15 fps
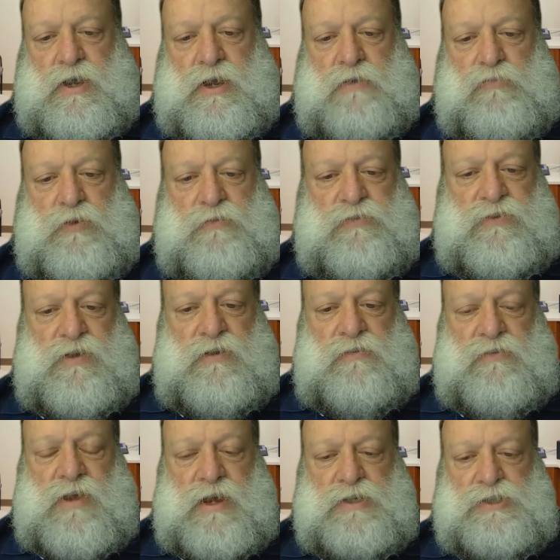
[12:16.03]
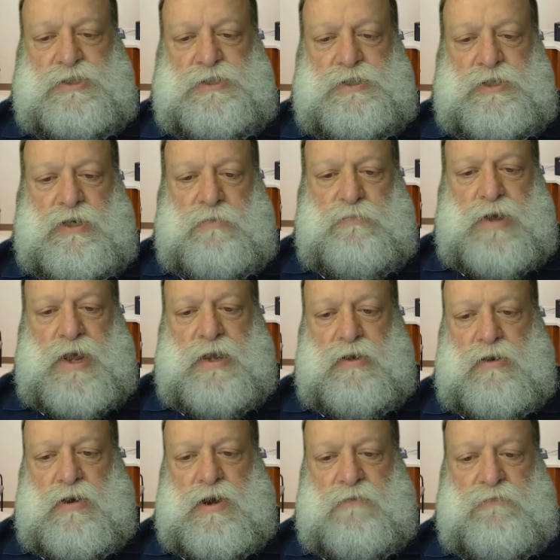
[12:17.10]
And we've since actually
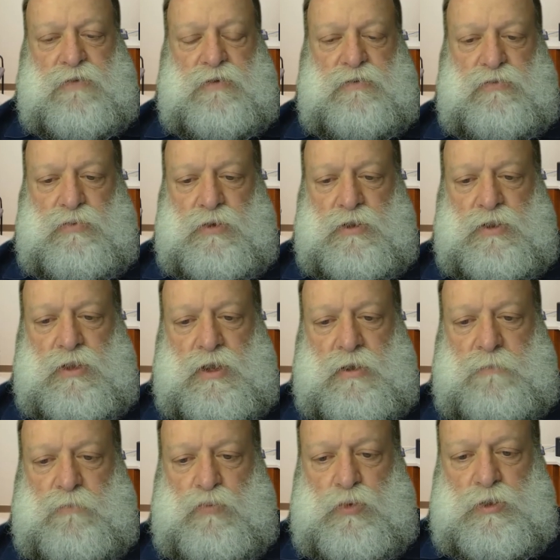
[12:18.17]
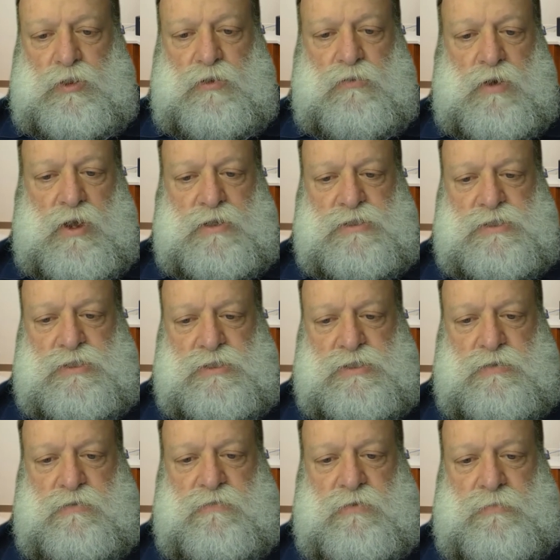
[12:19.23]
combined our efforts with Nuance.
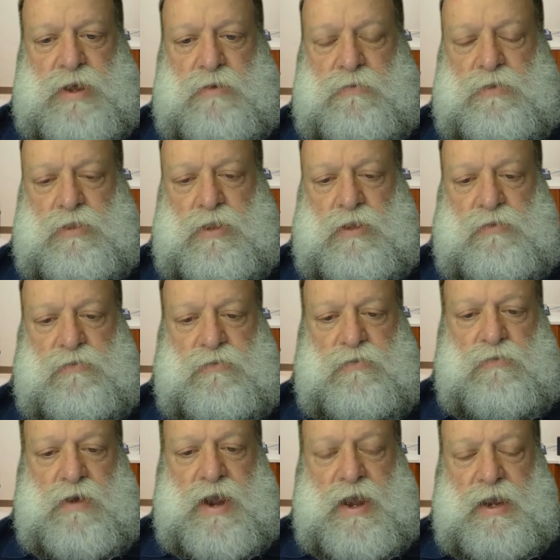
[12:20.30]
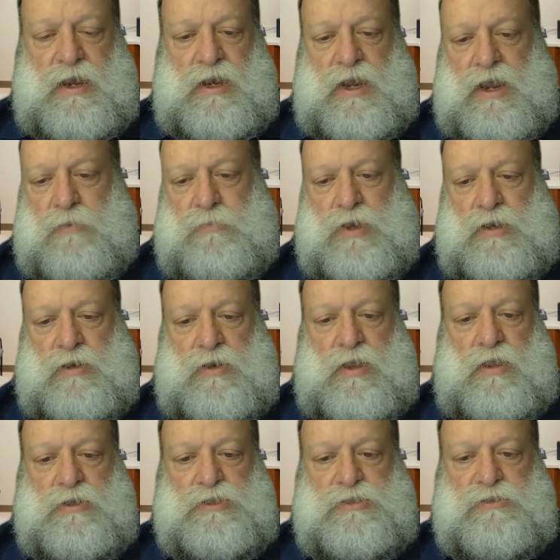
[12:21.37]
So we've come out with this Dragon ambient
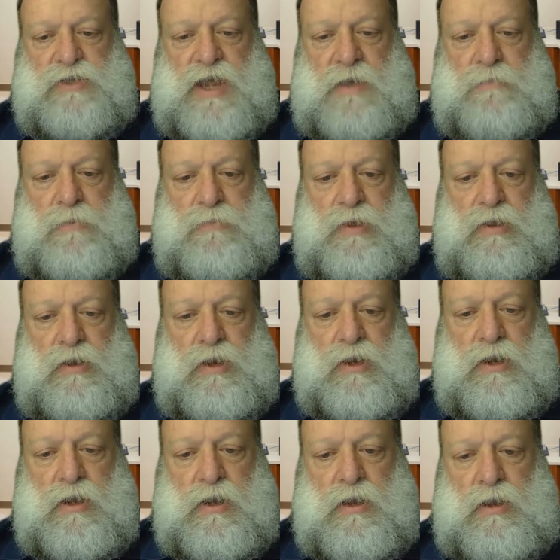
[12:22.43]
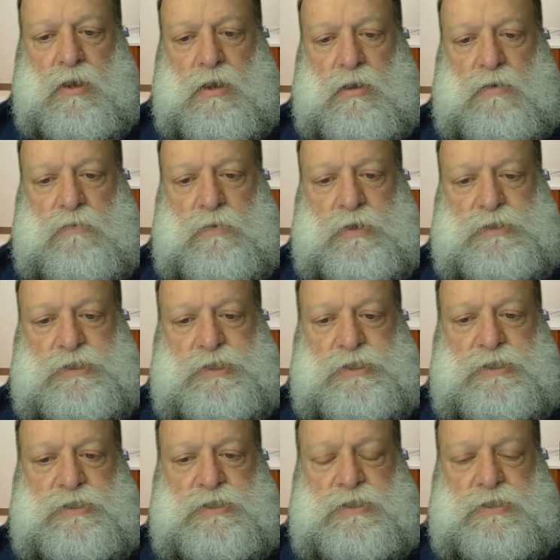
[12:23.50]
intelligence capability, which
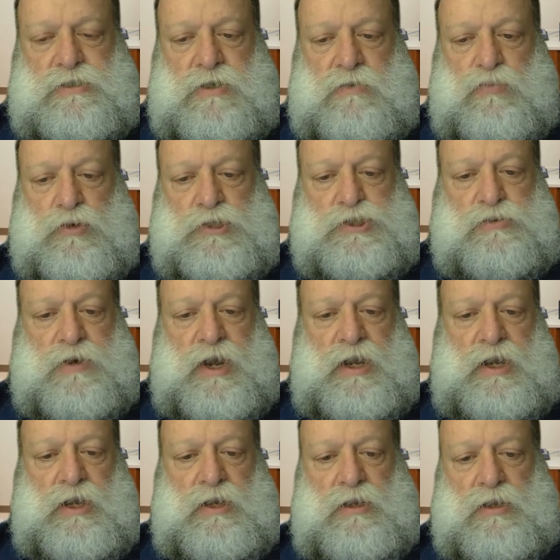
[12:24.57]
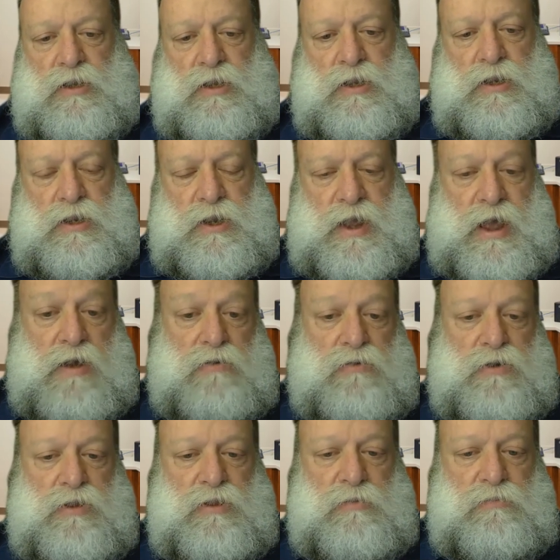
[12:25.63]
is we're training the
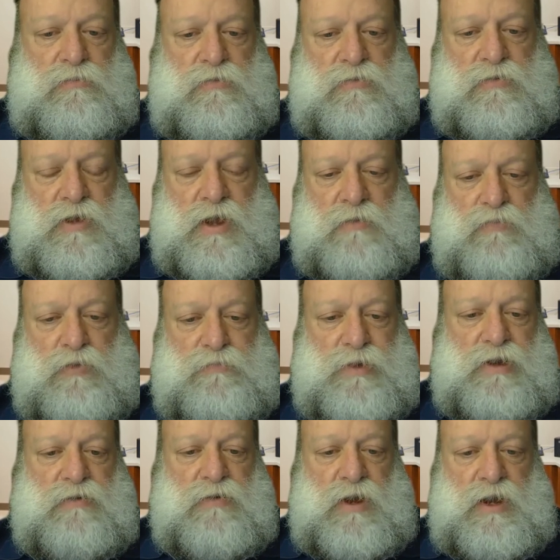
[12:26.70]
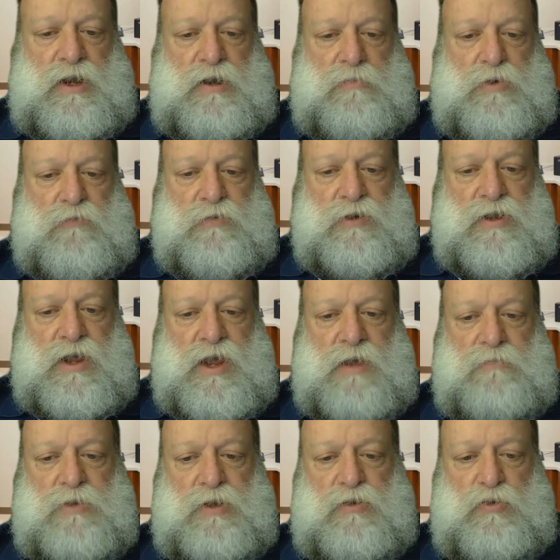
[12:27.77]
algorithms, and we've been training them over
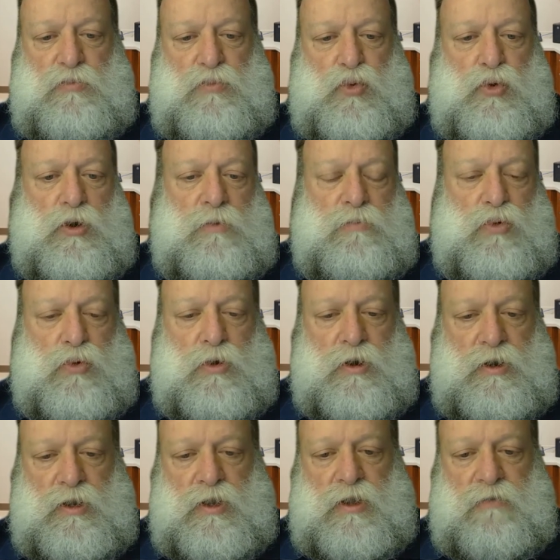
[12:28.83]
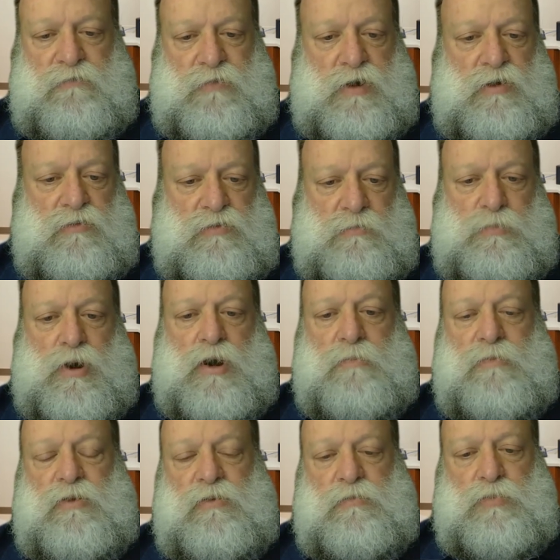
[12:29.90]
time to do more and more in the various
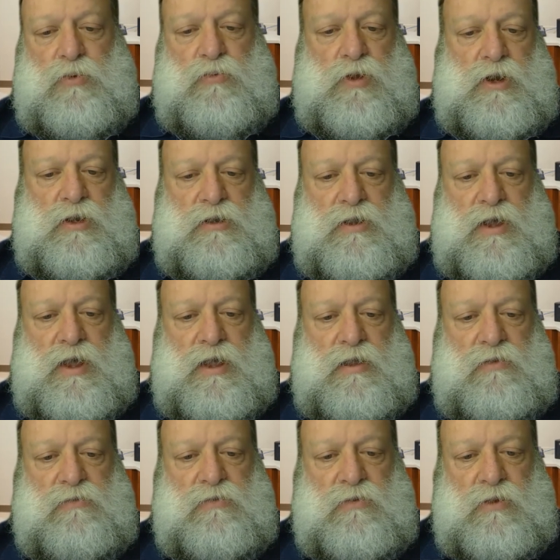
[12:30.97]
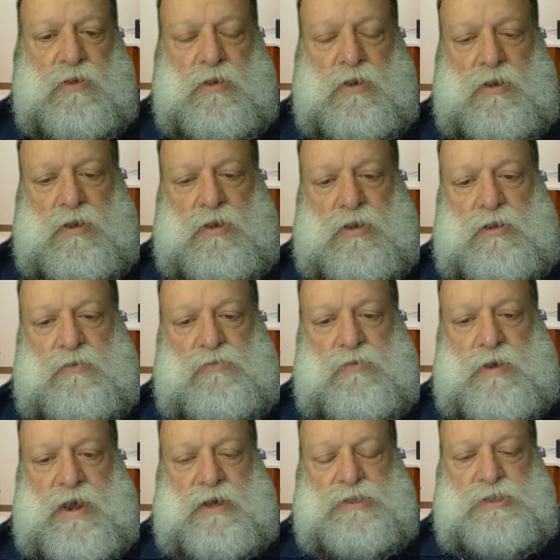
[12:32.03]
departments. But what it does is
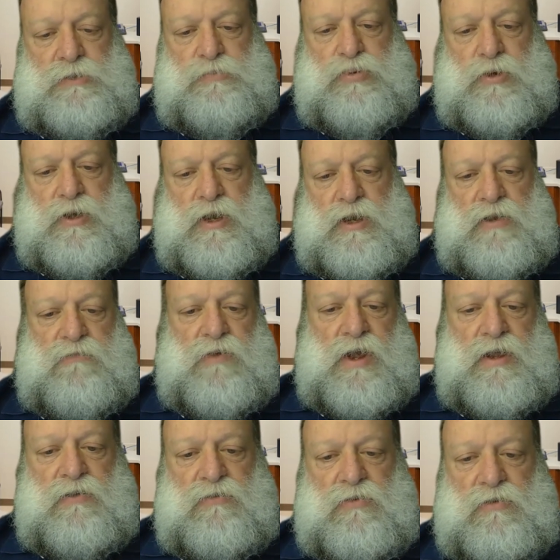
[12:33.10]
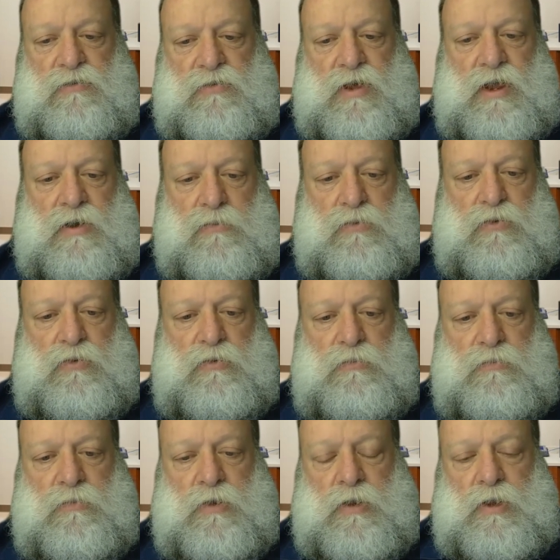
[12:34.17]
you actually put a device inside a
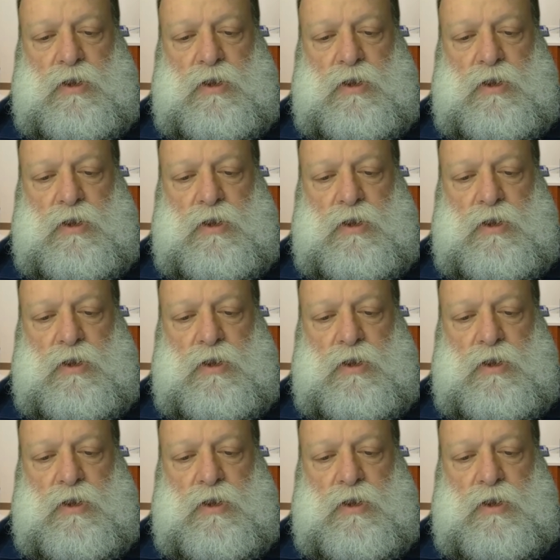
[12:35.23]
room.